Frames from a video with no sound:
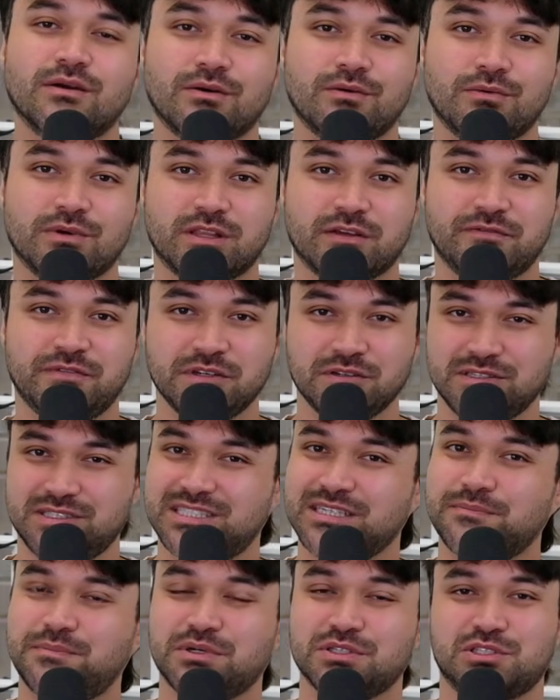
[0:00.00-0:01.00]
With a few
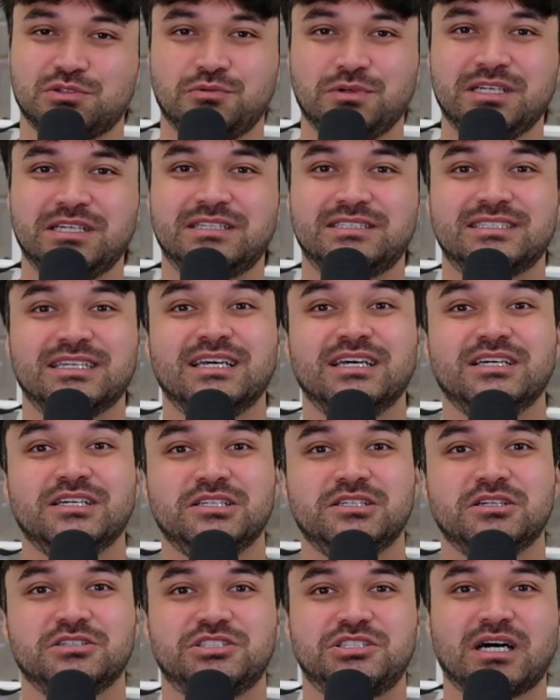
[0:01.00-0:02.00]
simple tweaks,
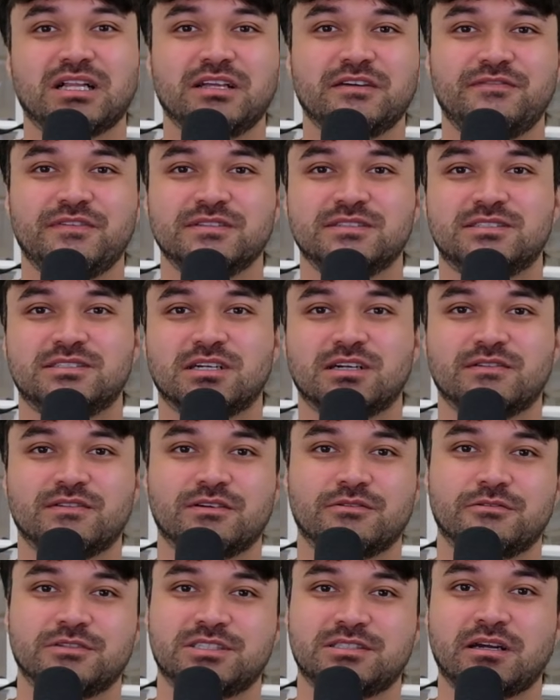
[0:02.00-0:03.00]
your Jellyfin server
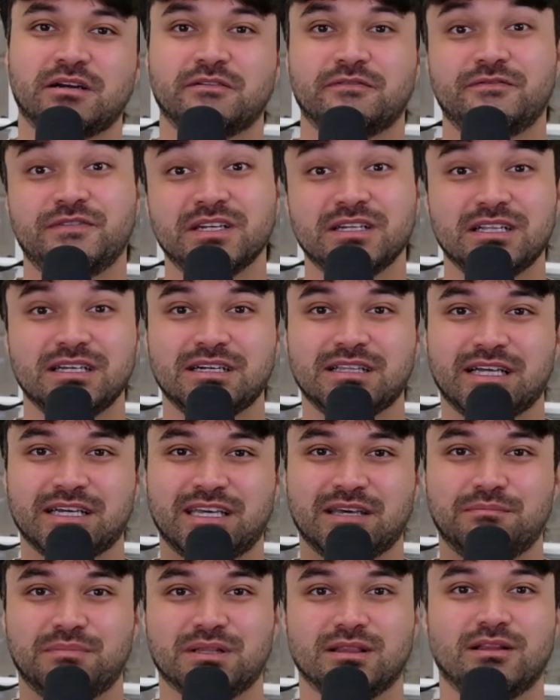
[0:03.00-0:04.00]
will start feeling like
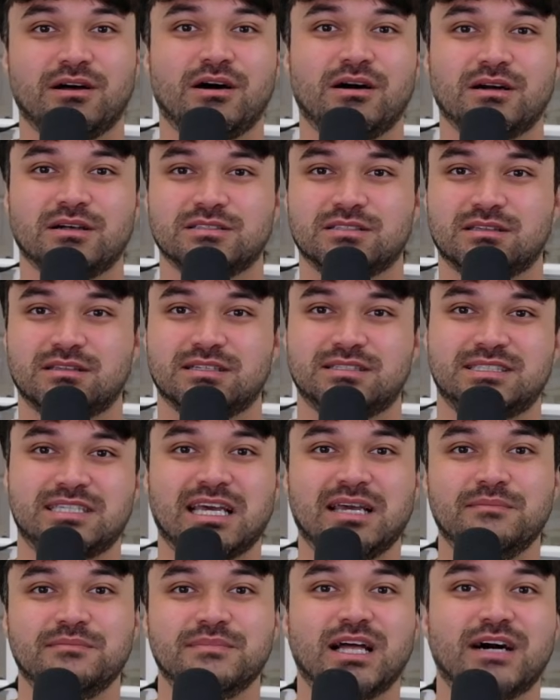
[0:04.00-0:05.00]
it belongs on the
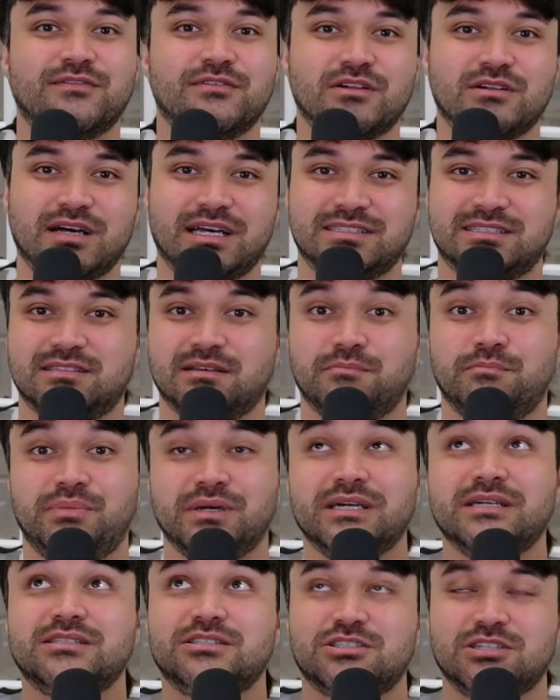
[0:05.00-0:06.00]
same level as the
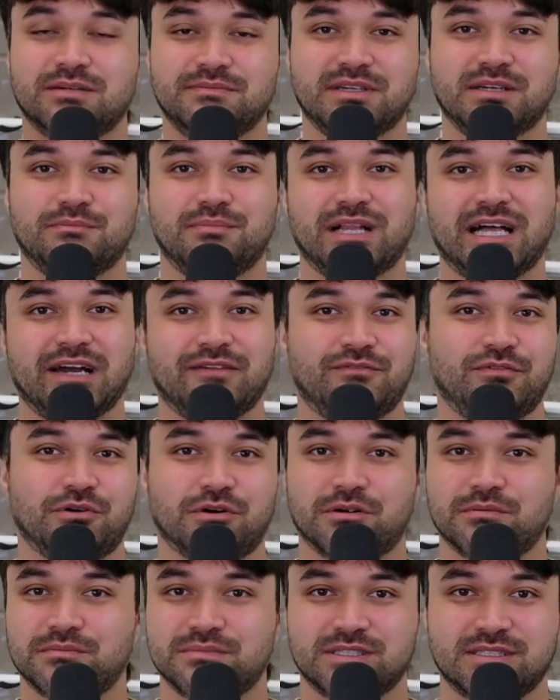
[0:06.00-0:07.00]
big streaming
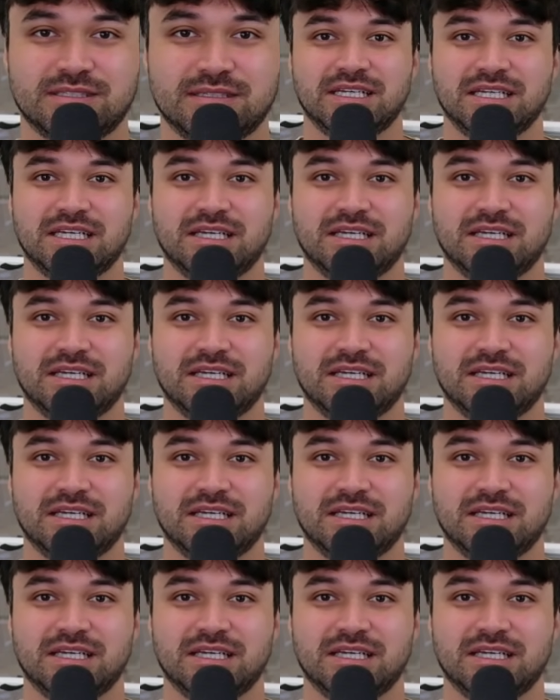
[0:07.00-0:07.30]
platforms.